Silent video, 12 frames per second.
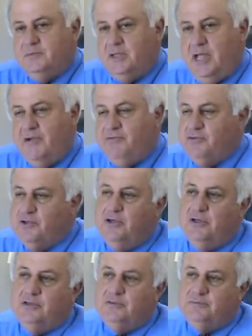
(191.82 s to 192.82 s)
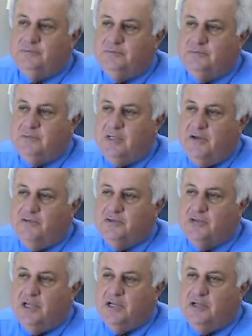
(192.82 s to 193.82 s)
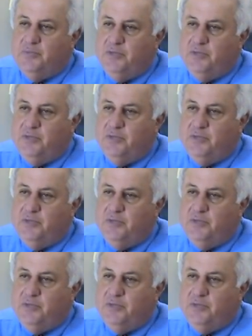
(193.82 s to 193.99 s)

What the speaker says: life is good. And it